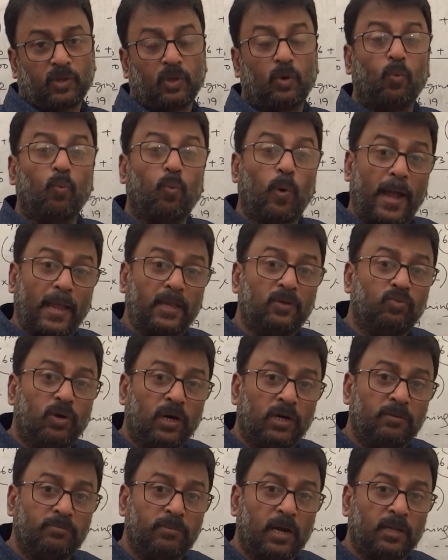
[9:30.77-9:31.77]
Why
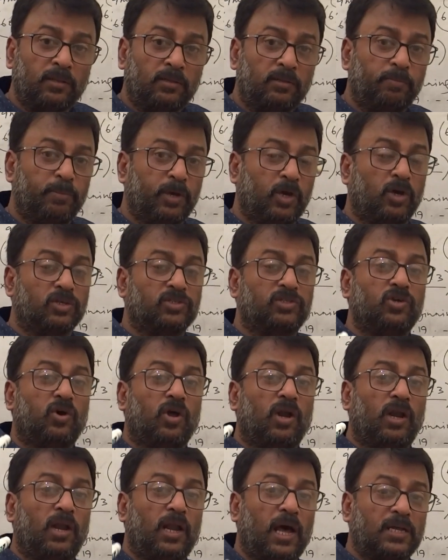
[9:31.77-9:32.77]
1 month? Because
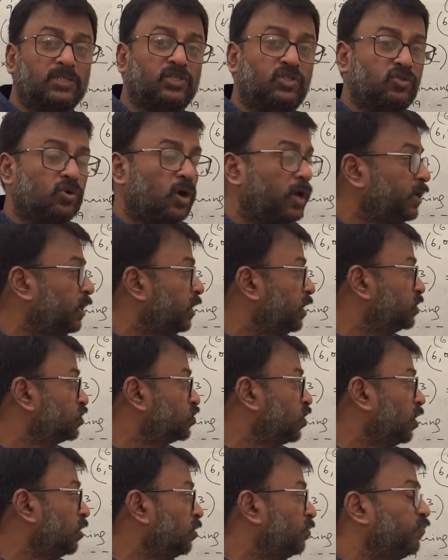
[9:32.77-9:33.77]
your last drawing is
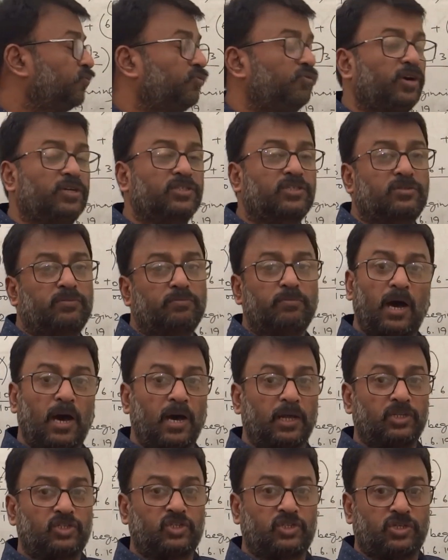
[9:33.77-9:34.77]
on 1st
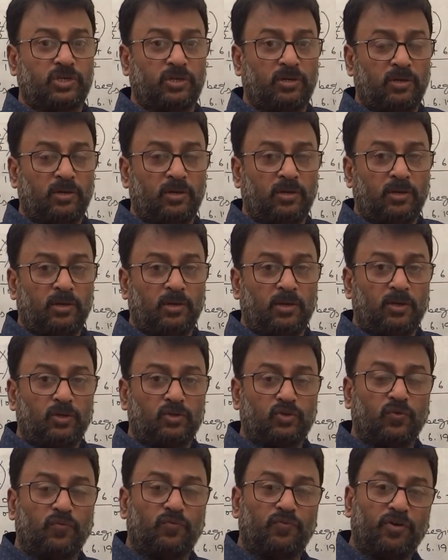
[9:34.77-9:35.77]
March.
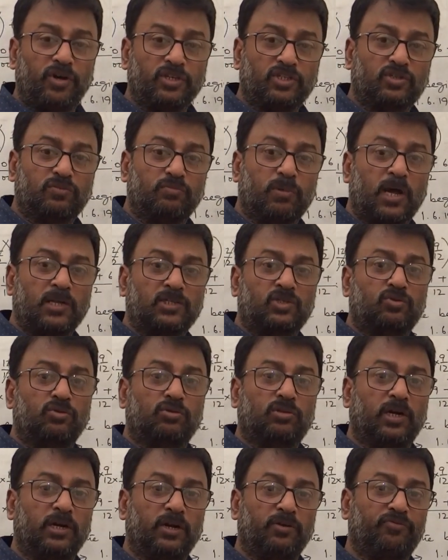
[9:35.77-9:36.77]
So 1st March to
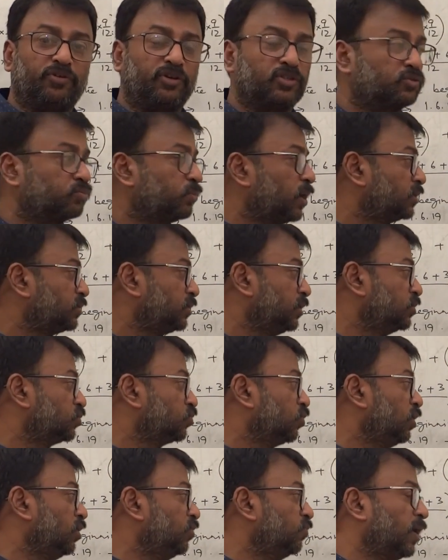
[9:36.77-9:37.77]
31st March it is
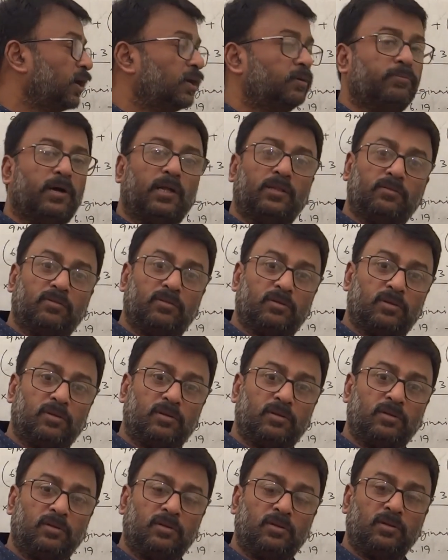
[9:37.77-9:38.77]
only 1 month.
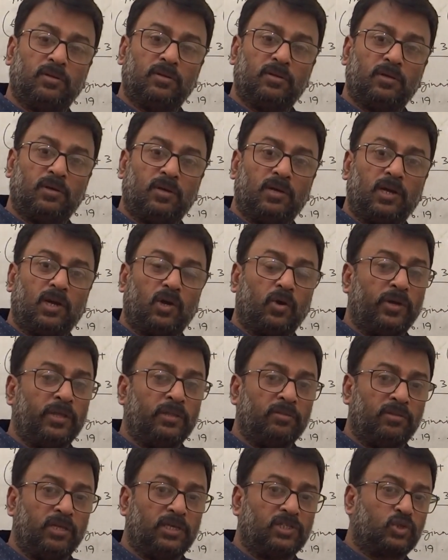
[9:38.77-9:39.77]
Now
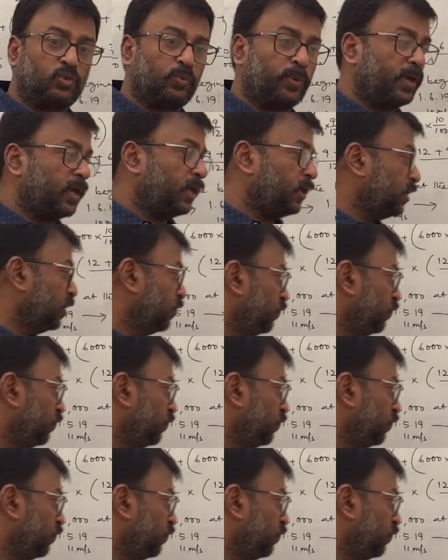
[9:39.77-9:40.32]
in this way,